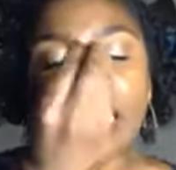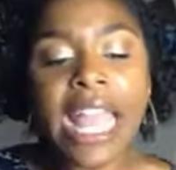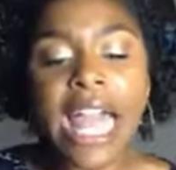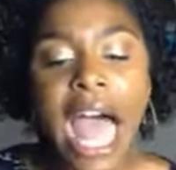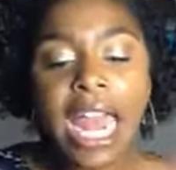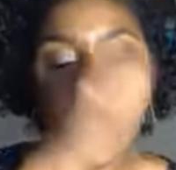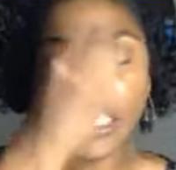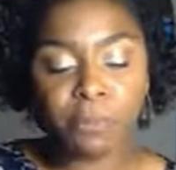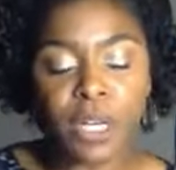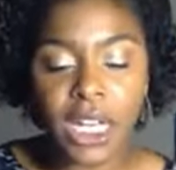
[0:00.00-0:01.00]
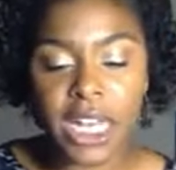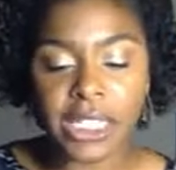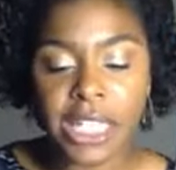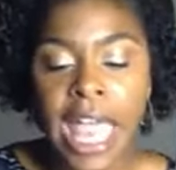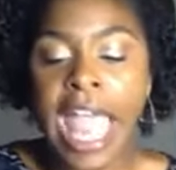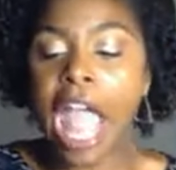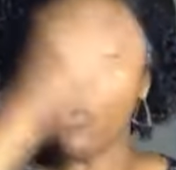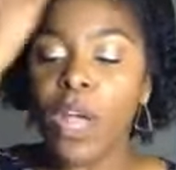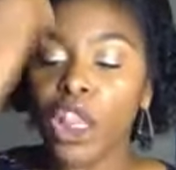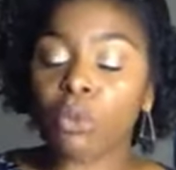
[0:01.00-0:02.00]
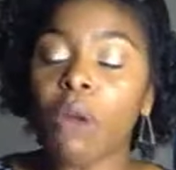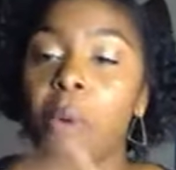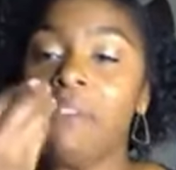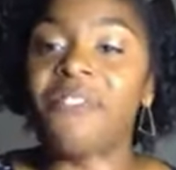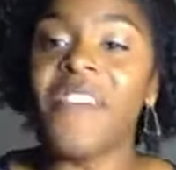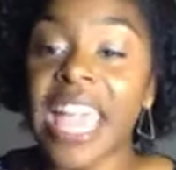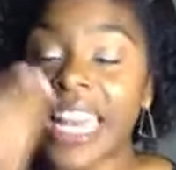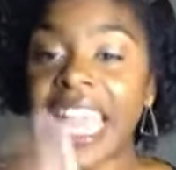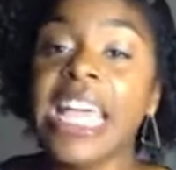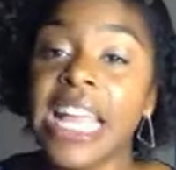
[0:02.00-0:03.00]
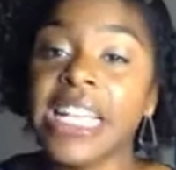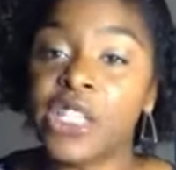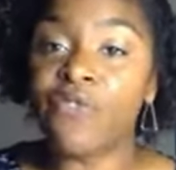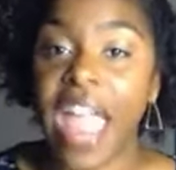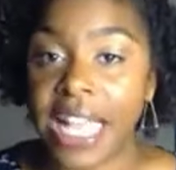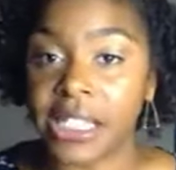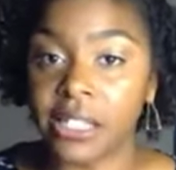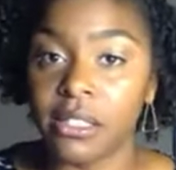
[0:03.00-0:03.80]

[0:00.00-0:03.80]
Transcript: that God has put us and we throw a fit in his face.